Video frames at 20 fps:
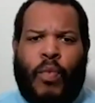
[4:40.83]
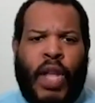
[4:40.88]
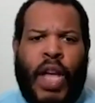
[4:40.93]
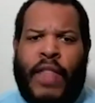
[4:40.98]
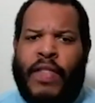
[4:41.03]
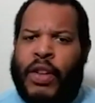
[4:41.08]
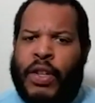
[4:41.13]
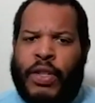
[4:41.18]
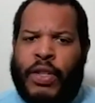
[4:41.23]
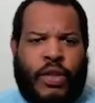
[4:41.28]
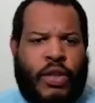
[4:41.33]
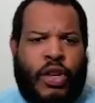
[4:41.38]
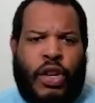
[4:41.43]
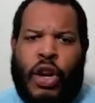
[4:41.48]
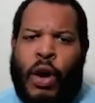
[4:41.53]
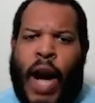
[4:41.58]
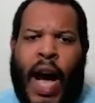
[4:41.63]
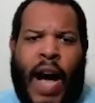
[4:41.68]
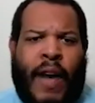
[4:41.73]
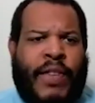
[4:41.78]
and there's,
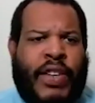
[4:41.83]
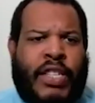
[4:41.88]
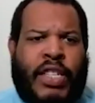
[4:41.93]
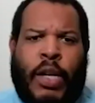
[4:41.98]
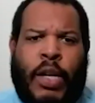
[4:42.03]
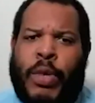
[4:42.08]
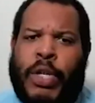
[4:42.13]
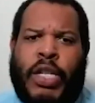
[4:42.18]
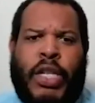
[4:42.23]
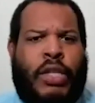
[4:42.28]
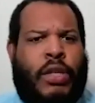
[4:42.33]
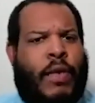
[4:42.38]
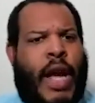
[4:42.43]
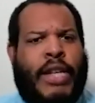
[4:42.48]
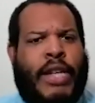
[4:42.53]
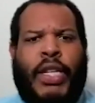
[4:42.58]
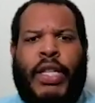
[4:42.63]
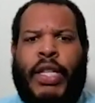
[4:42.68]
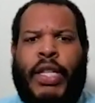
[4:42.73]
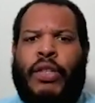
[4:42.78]
obviously we're just
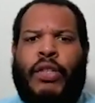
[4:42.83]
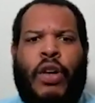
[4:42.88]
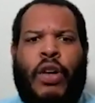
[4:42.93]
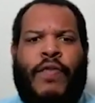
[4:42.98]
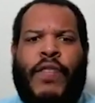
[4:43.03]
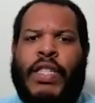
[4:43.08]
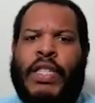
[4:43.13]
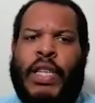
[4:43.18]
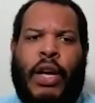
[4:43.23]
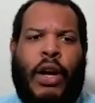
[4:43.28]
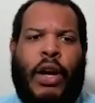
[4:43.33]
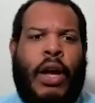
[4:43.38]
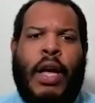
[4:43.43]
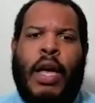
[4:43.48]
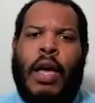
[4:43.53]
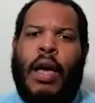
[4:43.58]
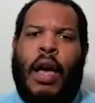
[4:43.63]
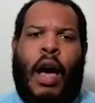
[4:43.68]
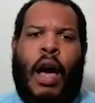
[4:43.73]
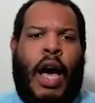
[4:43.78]
scratching the surface here.
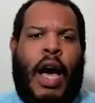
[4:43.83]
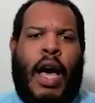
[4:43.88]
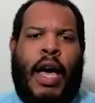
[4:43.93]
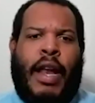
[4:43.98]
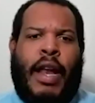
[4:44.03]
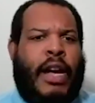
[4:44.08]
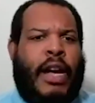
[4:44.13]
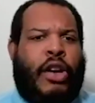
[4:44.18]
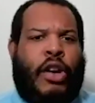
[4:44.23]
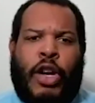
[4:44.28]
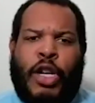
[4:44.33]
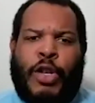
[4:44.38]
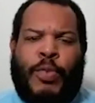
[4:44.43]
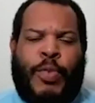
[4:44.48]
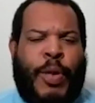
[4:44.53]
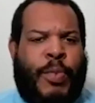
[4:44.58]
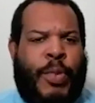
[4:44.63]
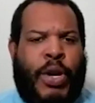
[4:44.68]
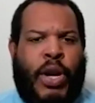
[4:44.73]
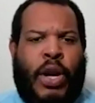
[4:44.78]
And I encourage
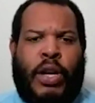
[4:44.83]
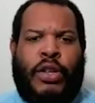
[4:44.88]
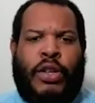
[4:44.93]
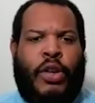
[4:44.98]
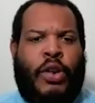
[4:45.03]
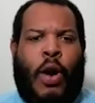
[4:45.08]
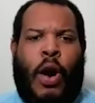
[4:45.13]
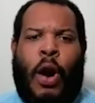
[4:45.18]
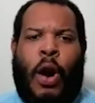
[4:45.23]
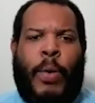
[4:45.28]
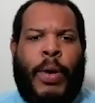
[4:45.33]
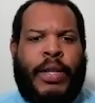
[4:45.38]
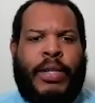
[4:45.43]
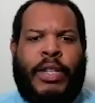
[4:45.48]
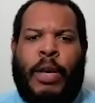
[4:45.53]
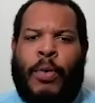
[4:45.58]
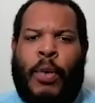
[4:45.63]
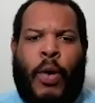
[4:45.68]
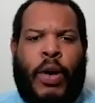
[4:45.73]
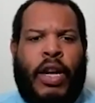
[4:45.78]
people to, always
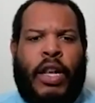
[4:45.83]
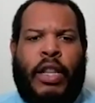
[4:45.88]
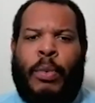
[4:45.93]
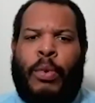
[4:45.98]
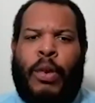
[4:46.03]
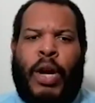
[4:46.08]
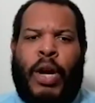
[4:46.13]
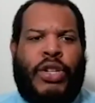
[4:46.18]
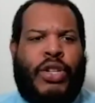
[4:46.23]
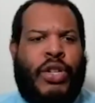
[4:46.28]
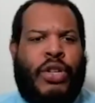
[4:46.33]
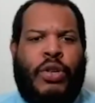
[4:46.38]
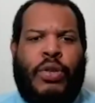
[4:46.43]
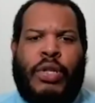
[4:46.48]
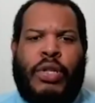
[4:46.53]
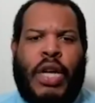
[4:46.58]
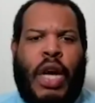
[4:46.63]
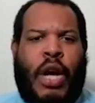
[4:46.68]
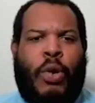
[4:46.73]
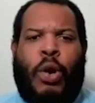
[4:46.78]
keep going to
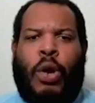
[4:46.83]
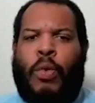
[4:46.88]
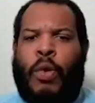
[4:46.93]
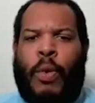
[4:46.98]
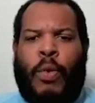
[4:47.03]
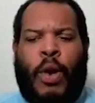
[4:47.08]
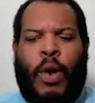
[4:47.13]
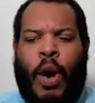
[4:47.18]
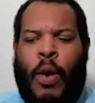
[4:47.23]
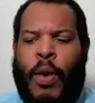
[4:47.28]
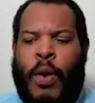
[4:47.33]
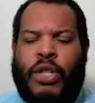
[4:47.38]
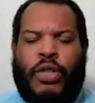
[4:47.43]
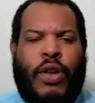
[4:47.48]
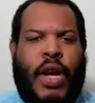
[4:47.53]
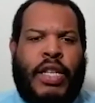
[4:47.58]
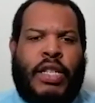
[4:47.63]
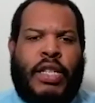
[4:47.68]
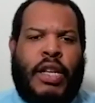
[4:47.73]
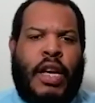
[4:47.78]
liberationnews.org, where we're always
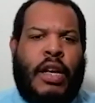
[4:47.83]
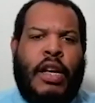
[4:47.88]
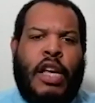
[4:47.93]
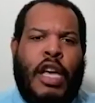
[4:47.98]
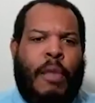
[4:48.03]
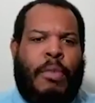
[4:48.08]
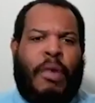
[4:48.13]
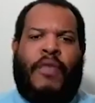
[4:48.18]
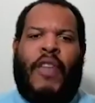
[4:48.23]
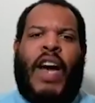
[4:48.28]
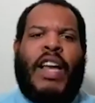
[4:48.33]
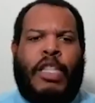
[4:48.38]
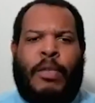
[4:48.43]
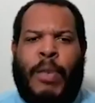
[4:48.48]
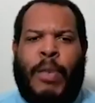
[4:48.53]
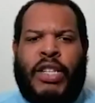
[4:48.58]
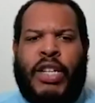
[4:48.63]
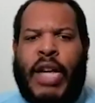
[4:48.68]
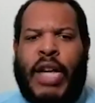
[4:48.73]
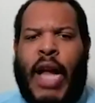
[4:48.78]
trying to provide as
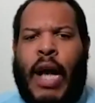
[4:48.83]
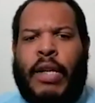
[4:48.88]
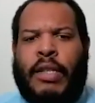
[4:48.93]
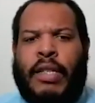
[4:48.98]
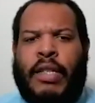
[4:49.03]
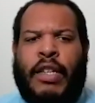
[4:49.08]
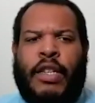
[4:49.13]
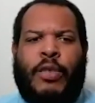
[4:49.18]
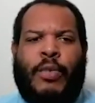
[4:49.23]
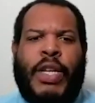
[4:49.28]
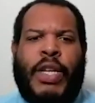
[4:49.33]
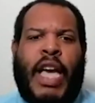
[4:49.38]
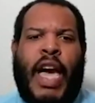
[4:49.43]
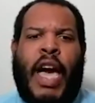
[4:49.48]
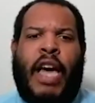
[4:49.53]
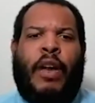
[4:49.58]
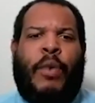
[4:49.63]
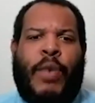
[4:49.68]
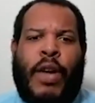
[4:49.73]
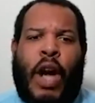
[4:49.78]
much analysis as we
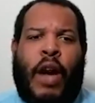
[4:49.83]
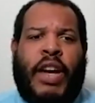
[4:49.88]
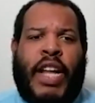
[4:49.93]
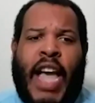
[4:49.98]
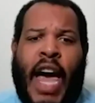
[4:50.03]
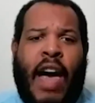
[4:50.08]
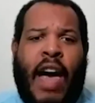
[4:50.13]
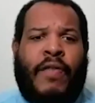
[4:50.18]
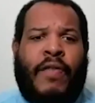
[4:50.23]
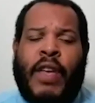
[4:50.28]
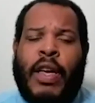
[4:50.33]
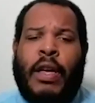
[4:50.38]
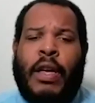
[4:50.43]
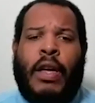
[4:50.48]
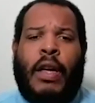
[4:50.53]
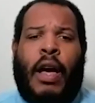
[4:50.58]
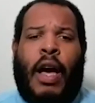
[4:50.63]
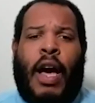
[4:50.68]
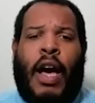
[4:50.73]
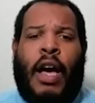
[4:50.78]
can. And we already have
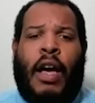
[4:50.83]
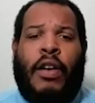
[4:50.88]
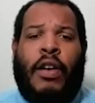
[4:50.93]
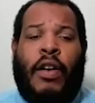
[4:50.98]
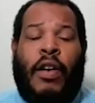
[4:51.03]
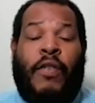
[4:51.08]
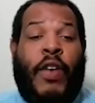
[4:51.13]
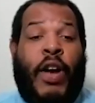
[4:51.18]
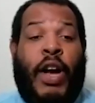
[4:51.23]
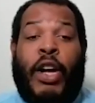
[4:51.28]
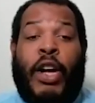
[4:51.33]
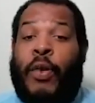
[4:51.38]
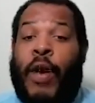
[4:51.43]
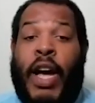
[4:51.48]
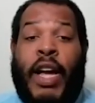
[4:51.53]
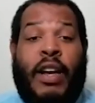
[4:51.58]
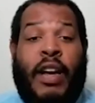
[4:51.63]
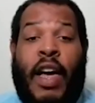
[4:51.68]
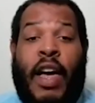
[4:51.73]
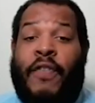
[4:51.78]
a very
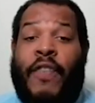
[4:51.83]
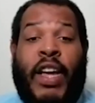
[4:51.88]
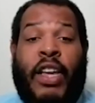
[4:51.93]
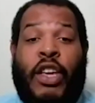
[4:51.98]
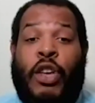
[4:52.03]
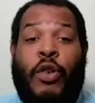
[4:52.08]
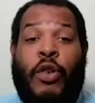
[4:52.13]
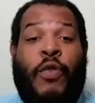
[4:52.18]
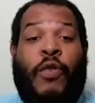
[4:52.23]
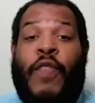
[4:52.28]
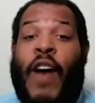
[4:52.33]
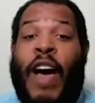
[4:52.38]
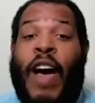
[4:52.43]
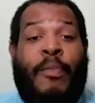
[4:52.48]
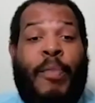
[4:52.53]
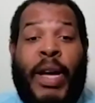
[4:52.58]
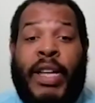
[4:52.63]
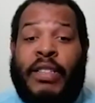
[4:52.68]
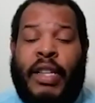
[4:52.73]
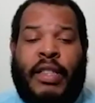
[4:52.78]
great FAQ,
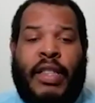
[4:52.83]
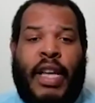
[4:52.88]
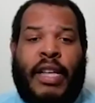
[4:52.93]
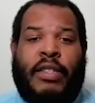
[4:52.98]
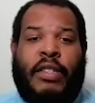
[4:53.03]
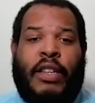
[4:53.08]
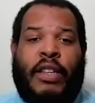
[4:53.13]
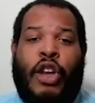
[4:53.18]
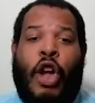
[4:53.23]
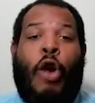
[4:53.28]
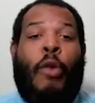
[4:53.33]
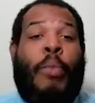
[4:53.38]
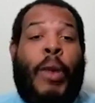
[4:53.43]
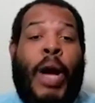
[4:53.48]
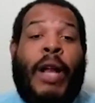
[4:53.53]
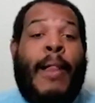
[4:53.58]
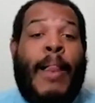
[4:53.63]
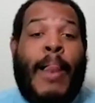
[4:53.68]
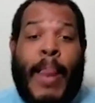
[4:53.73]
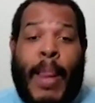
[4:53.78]
5 basic things to know.
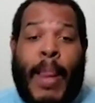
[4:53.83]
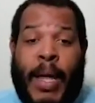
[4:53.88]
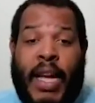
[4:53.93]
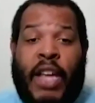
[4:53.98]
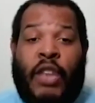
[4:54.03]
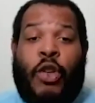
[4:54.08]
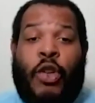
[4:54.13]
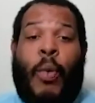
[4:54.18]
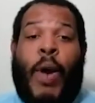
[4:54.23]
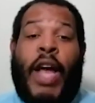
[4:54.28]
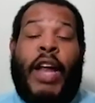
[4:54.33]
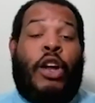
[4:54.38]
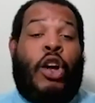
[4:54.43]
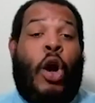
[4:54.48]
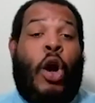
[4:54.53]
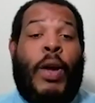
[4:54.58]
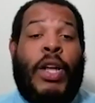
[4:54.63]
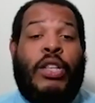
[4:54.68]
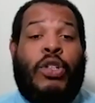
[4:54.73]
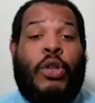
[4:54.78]
But either way to
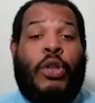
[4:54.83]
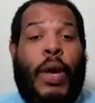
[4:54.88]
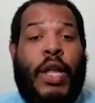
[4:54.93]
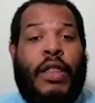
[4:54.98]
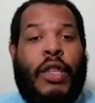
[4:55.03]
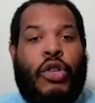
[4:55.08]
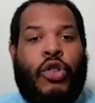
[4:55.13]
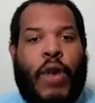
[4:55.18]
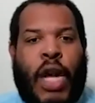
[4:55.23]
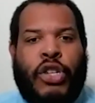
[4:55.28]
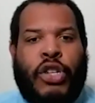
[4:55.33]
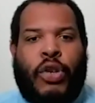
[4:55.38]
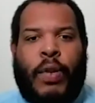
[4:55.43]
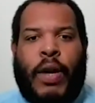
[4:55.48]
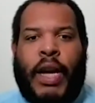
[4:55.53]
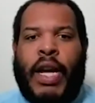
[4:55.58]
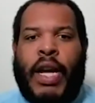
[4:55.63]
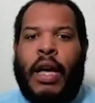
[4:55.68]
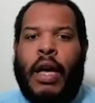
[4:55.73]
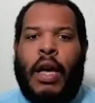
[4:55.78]
go into it, the
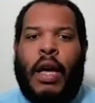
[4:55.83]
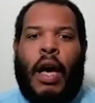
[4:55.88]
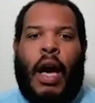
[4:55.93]
Treasury